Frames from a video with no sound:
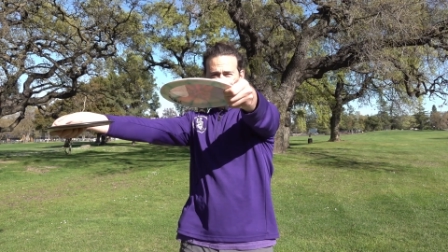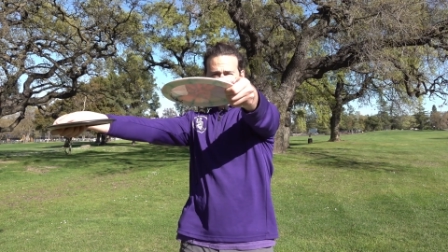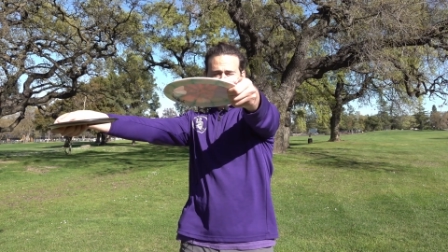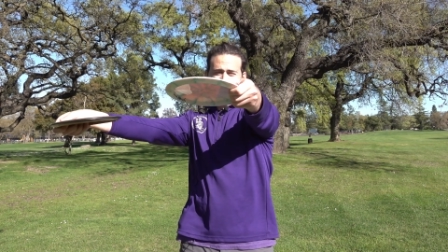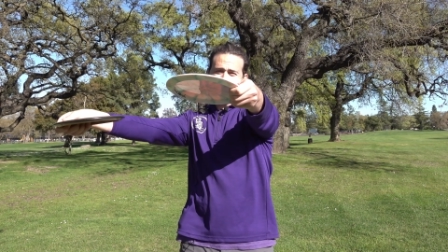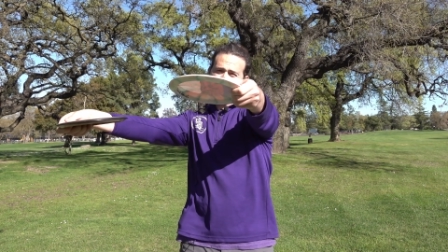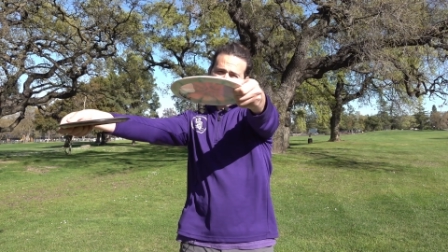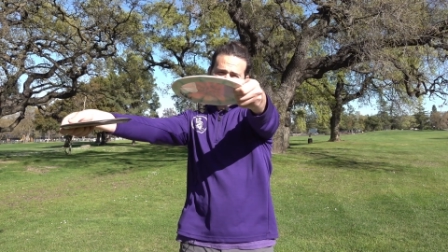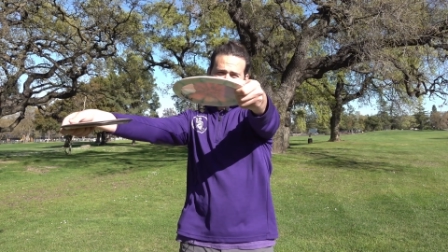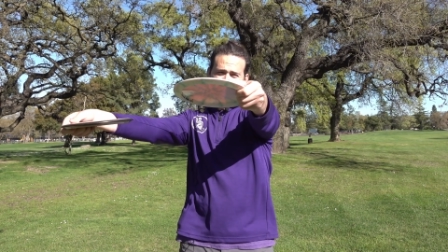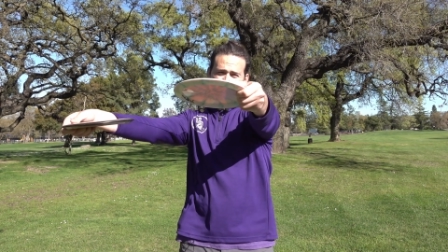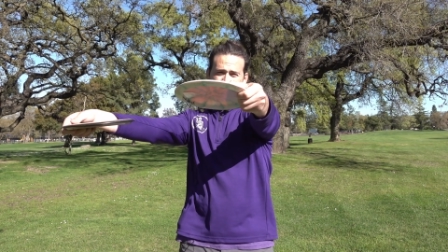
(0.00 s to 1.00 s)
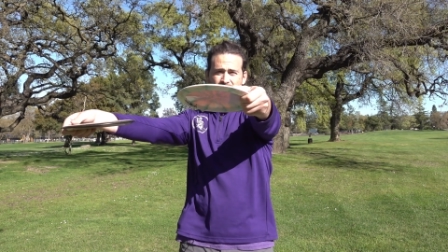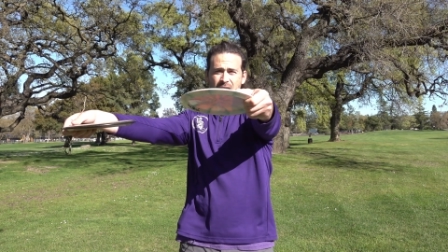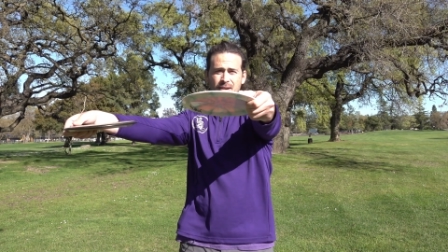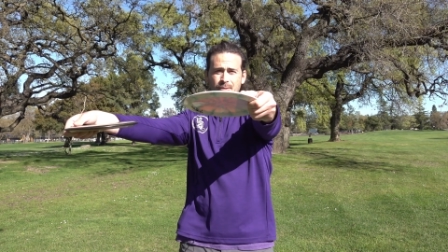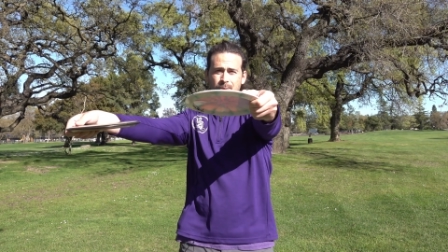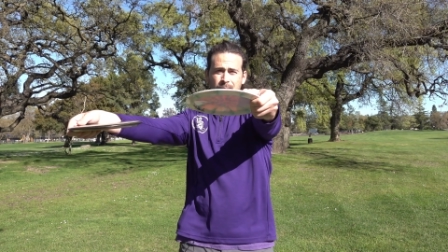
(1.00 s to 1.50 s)
Where lefty, I
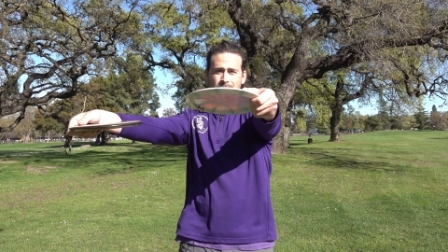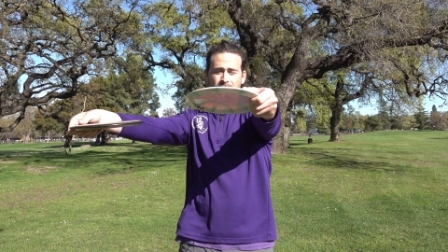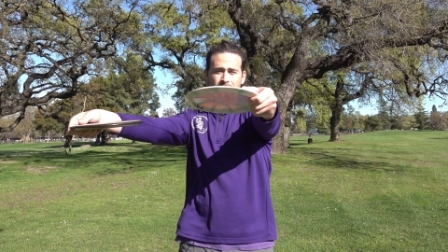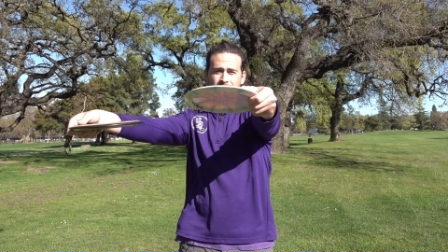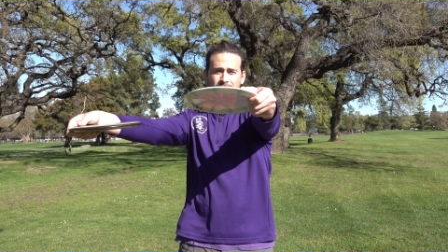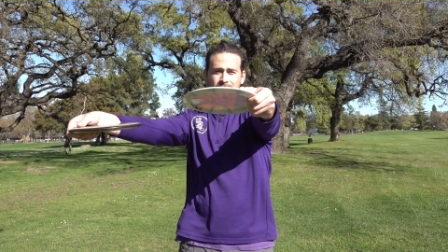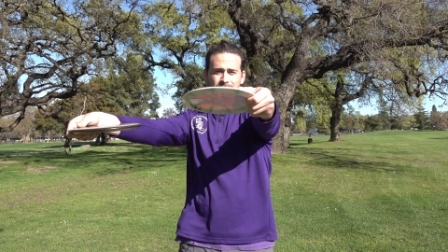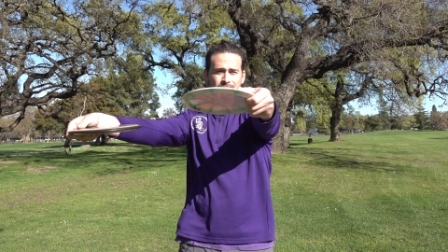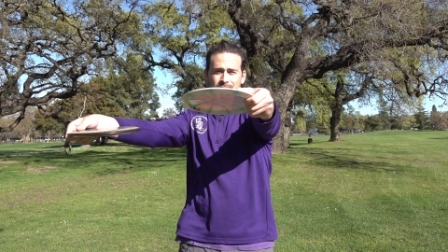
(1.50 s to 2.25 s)
haven't been playing